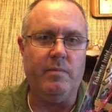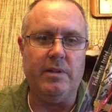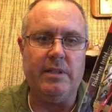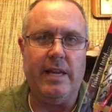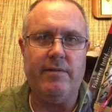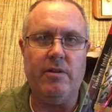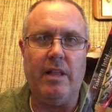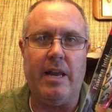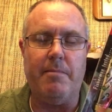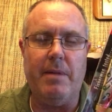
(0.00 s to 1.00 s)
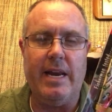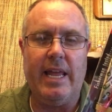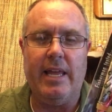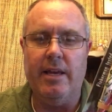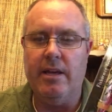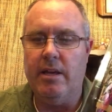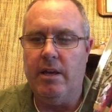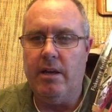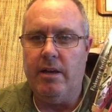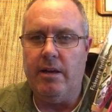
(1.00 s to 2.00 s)
saves you a lot of money.
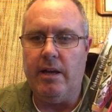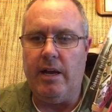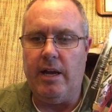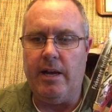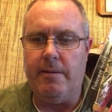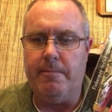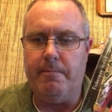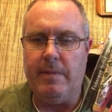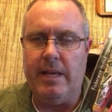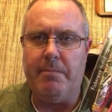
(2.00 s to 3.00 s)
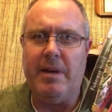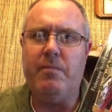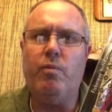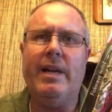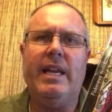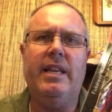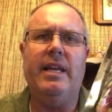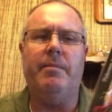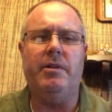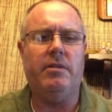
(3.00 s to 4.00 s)
But rigging
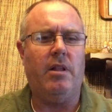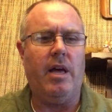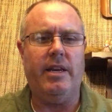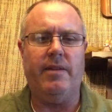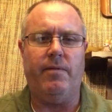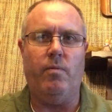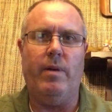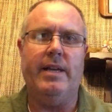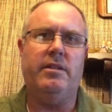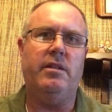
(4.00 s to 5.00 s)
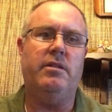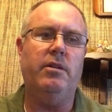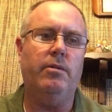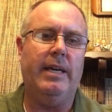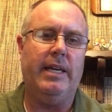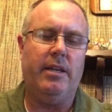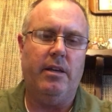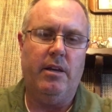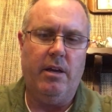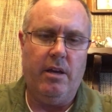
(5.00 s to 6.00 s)
them, there's a lot of different ways to do it.
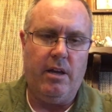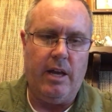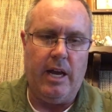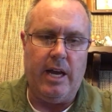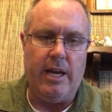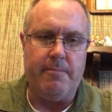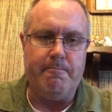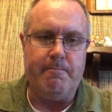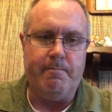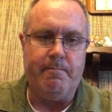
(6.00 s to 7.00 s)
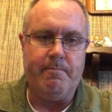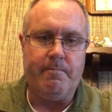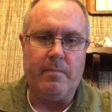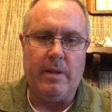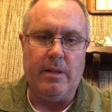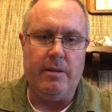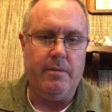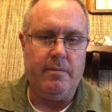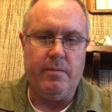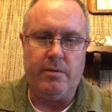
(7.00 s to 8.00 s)

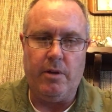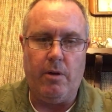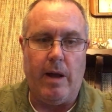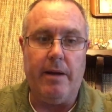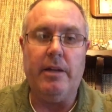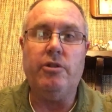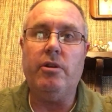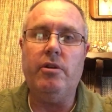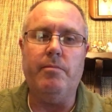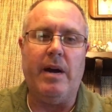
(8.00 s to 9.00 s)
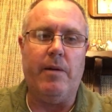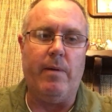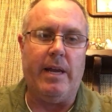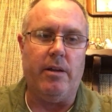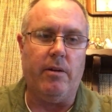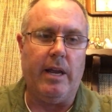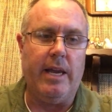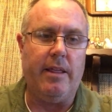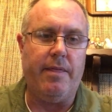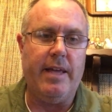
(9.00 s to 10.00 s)
So I'm going to show you my way,
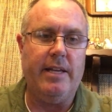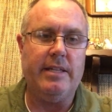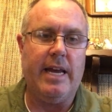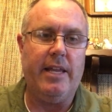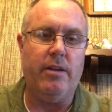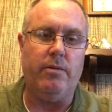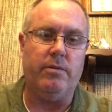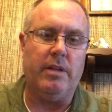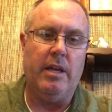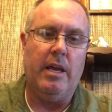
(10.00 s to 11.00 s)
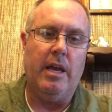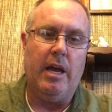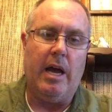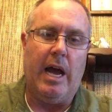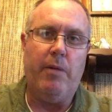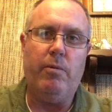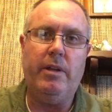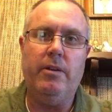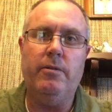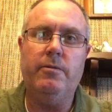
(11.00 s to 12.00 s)
okay? The things I use. I will
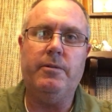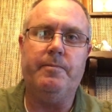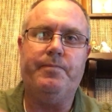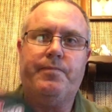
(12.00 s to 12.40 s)
use